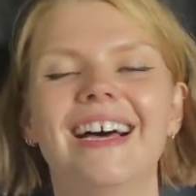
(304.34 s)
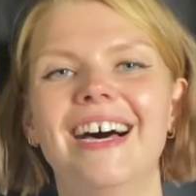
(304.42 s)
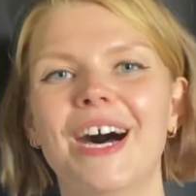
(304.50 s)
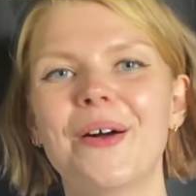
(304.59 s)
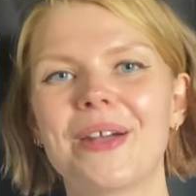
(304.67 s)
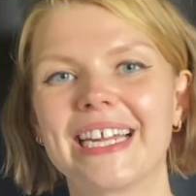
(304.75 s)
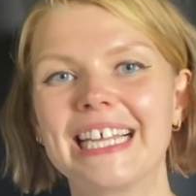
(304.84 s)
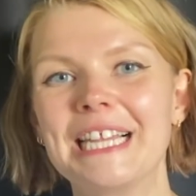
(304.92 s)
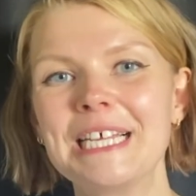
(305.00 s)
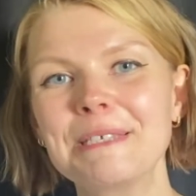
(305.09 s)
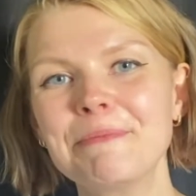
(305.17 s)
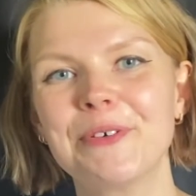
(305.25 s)
All right,
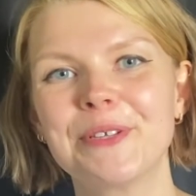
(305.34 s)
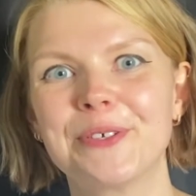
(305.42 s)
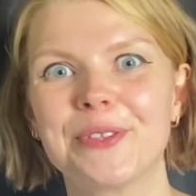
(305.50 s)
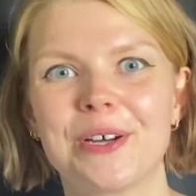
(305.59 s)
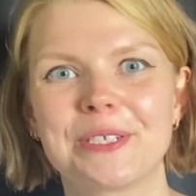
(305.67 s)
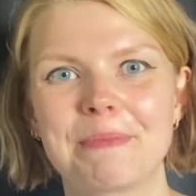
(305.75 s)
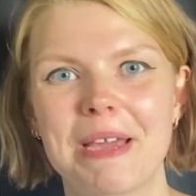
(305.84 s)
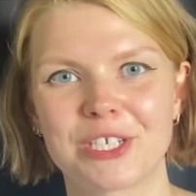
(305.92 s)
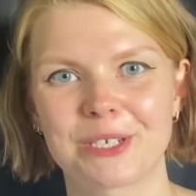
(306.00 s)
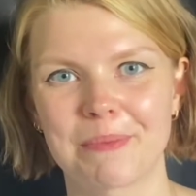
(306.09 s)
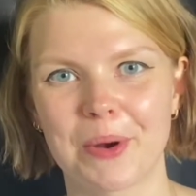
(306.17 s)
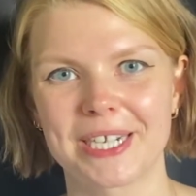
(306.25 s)
let's move on to the
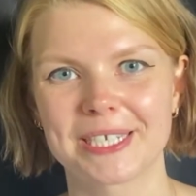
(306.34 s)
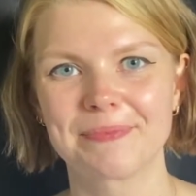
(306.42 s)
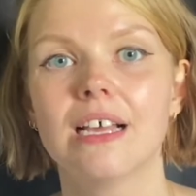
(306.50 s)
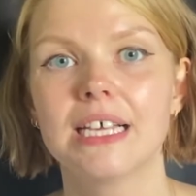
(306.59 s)
automation part.